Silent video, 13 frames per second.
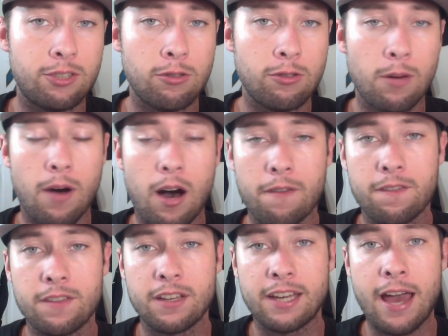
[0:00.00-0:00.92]
to him
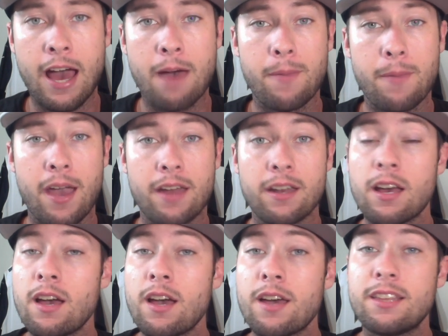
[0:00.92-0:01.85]
off of the cap, and
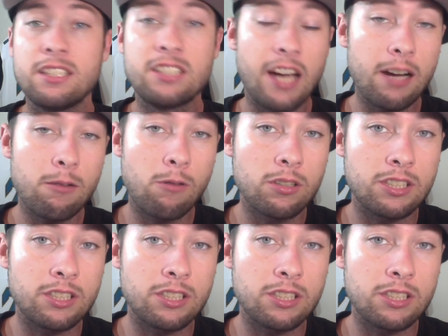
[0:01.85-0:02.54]
the Jaguars